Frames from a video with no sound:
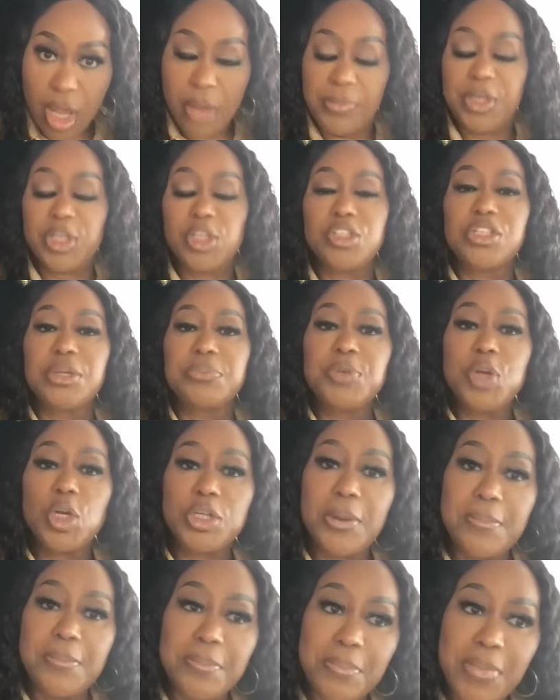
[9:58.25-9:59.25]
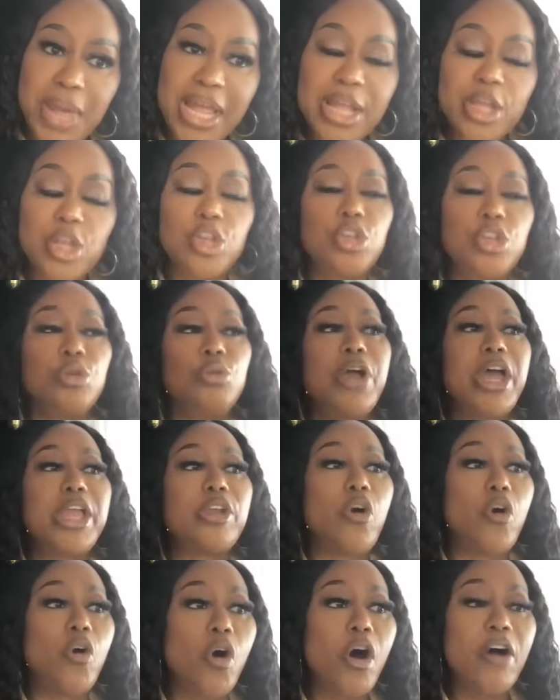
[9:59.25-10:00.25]
because I'm going to make you
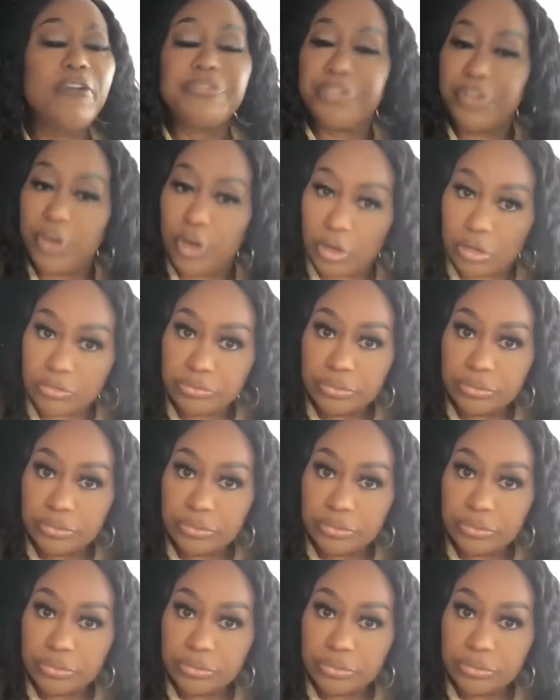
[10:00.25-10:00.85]
an offer,